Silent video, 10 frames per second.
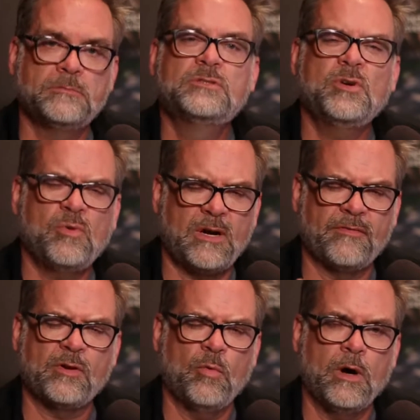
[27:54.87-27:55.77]
Do
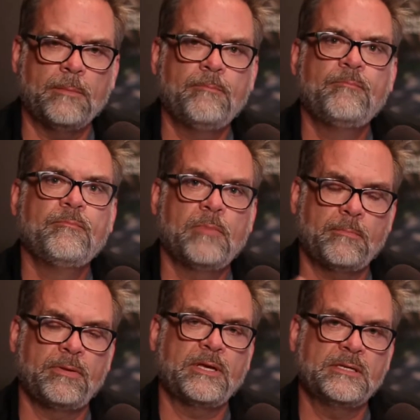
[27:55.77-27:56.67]
whatever you want, but
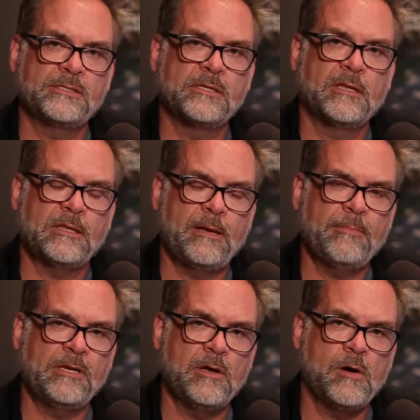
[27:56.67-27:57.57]
please let
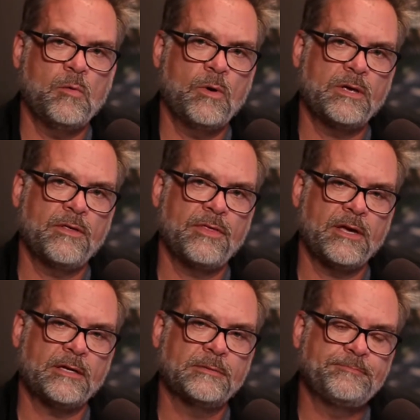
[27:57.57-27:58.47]
me know what you
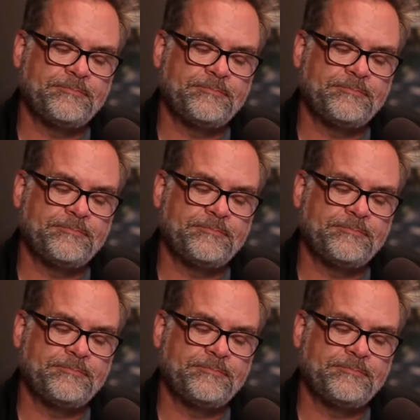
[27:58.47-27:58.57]
think.